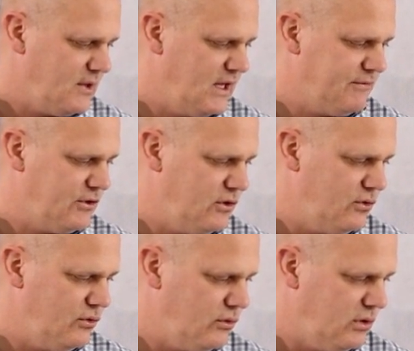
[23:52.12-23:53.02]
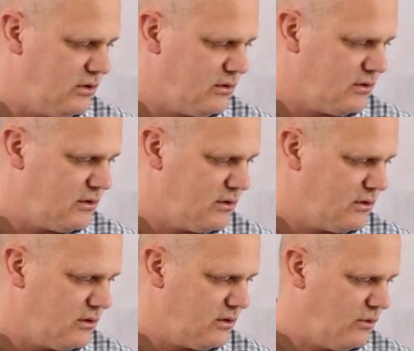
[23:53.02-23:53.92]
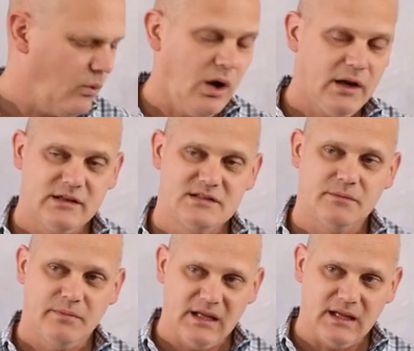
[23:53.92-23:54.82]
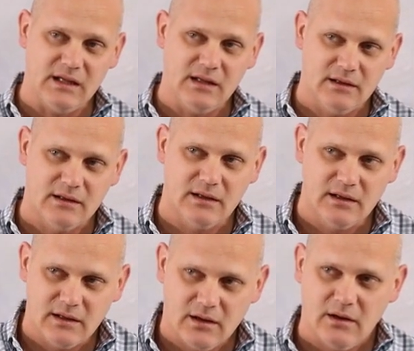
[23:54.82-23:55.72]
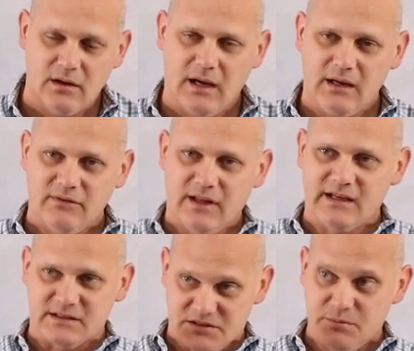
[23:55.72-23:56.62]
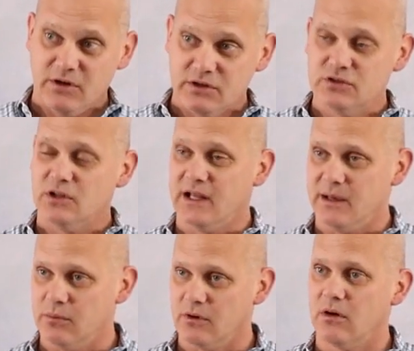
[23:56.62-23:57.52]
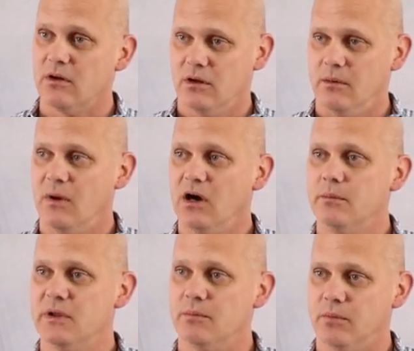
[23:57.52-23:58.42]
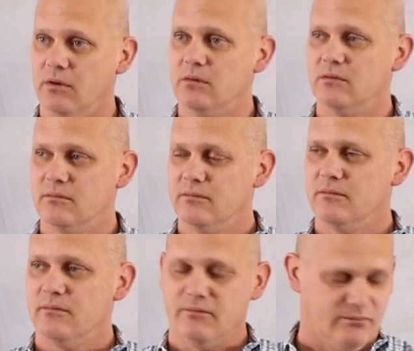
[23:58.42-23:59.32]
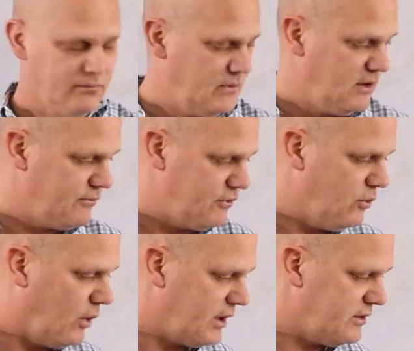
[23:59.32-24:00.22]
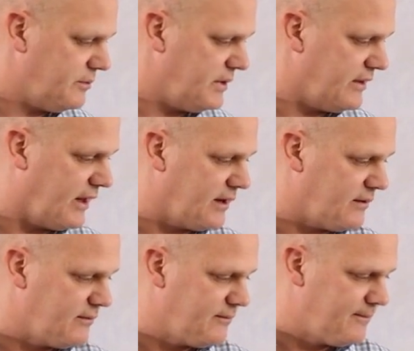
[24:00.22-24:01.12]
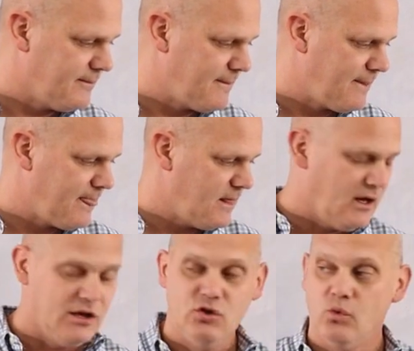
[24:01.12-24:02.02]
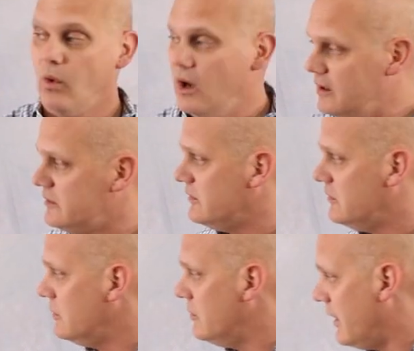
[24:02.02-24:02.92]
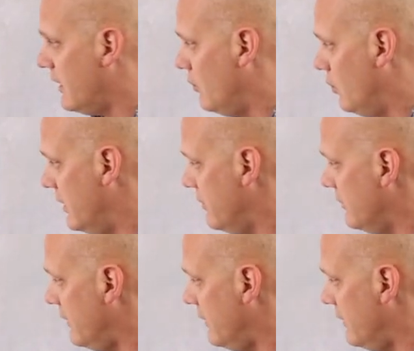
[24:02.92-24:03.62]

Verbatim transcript: if you wanted to be kind of like a spiritual laborer among people, if you wanted to be that, and you wanted to do that with